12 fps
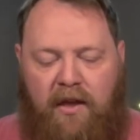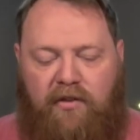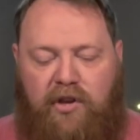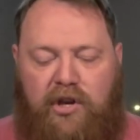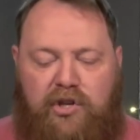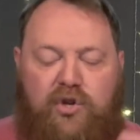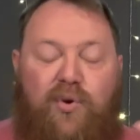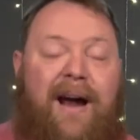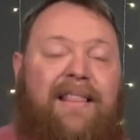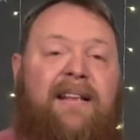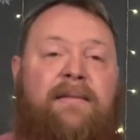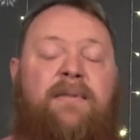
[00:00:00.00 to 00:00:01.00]
so you
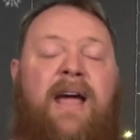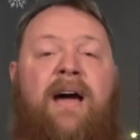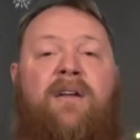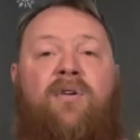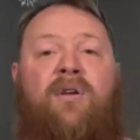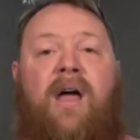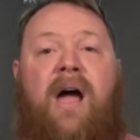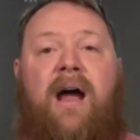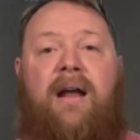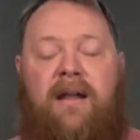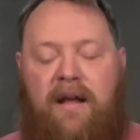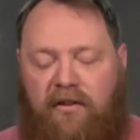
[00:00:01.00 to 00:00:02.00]
track them down
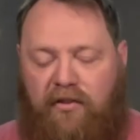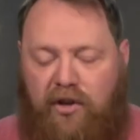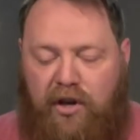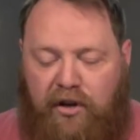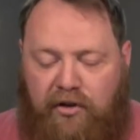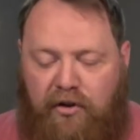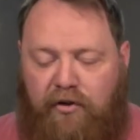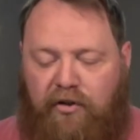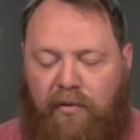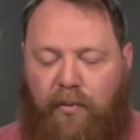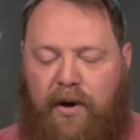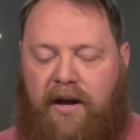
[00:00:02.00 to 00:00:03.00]
online so you can do
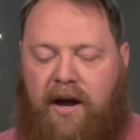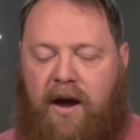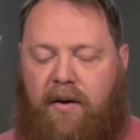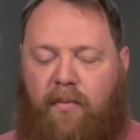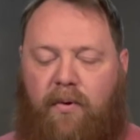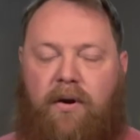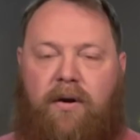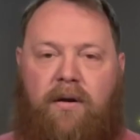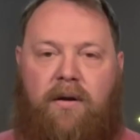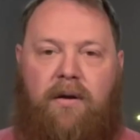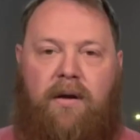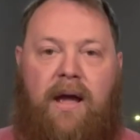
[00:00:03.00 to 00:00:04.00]
some recon work.
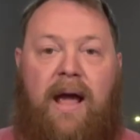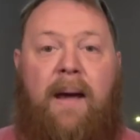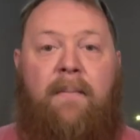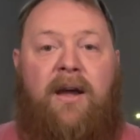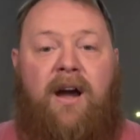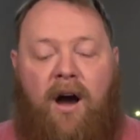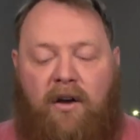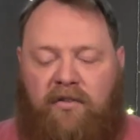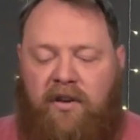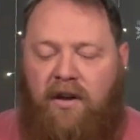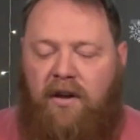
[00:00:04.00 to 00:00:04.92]
And because